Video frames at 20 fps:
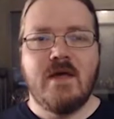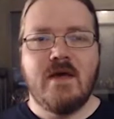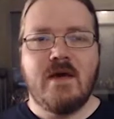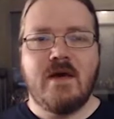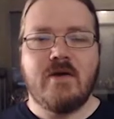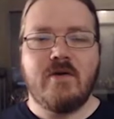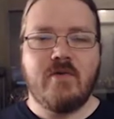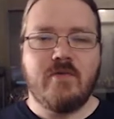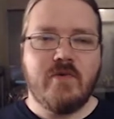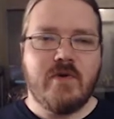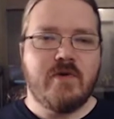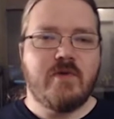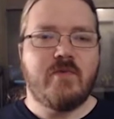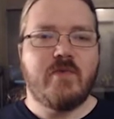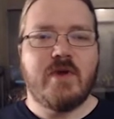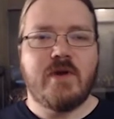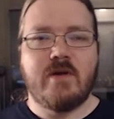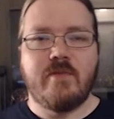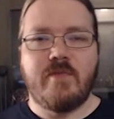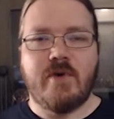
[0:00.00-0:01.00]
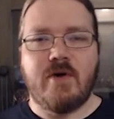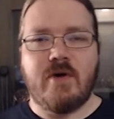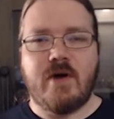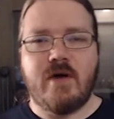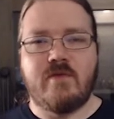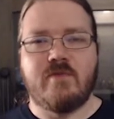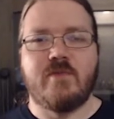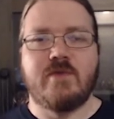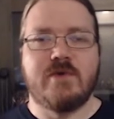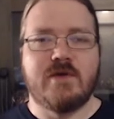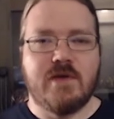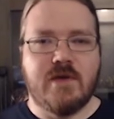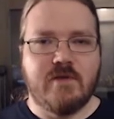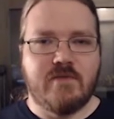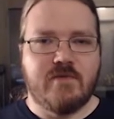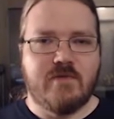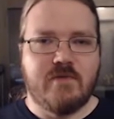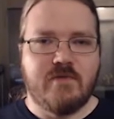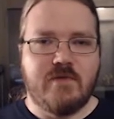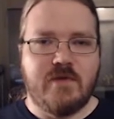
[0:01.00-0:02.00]
I'd already read about Icewind
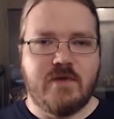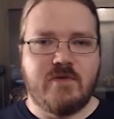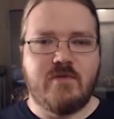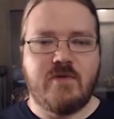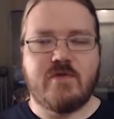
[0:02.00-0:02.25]
Dale through the